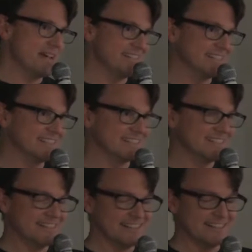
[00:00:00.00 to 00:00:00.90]
beta,
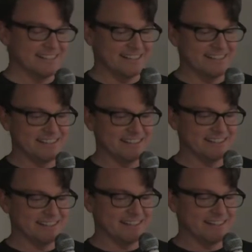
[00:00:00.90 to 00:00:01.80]
uh,
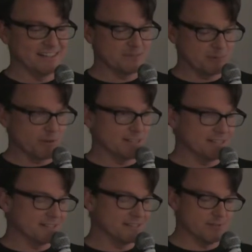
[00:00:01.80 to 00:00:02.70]
and it's been
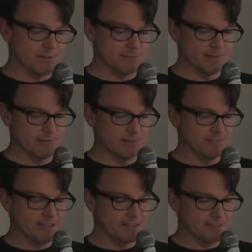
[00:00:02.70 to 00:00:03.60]
working since November
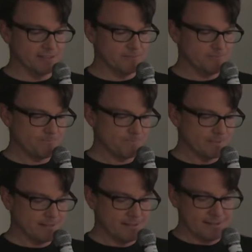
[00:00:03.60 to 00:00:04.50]
of last year.
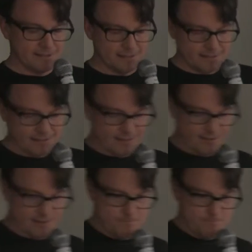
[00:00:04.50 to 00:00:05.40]

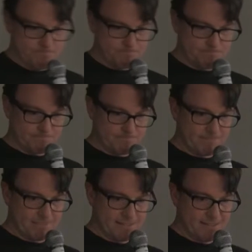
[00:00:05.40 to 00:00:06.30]
Um,
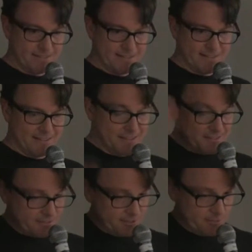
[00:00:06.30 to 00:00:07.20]

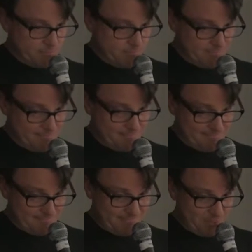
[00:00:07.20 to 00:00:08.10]
so
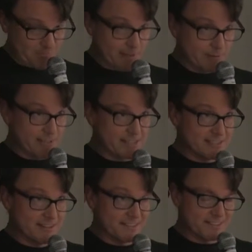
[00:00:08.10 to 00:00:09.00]
you'll probably
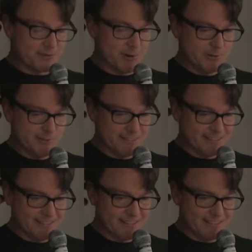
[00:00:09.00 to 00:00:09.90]
recognize this quote.
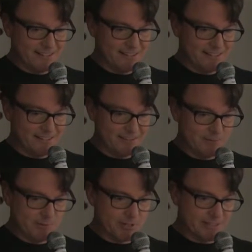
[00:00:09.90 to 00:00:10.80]
Uh, I've
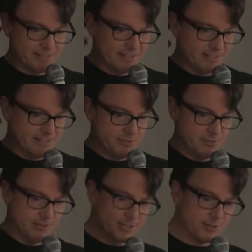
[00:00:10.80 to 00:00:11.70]
been working on a
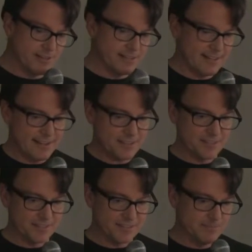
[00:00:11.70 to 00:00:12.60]
new electronic cash
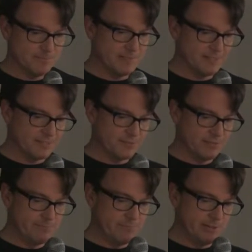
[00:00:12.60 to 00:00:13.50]
system that's
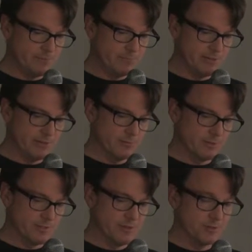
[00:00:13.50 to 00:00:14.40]
fully peer-to-peer -peer
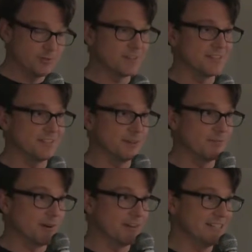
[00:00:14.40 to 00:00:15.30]
with no trusted
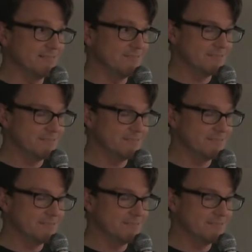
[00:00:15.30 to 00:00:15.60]
third party.